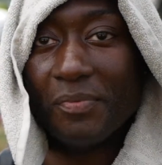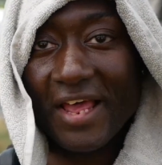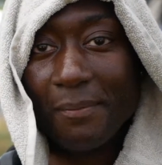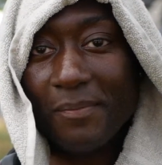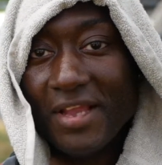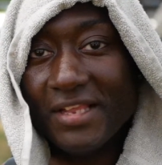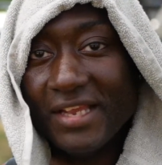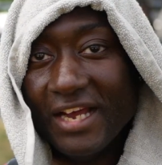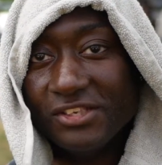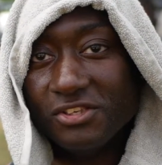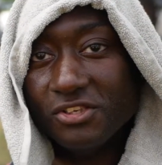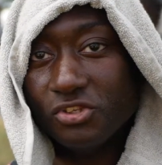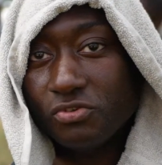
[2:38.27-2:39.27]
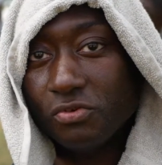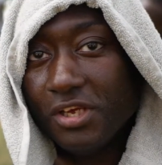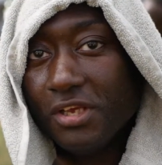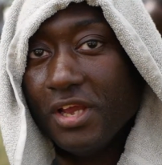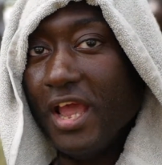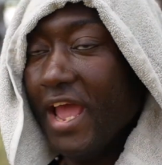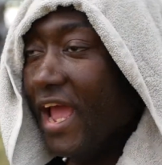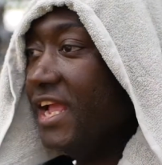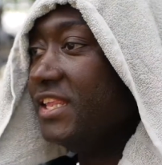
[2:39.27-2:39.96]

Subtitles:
black man dies in the street,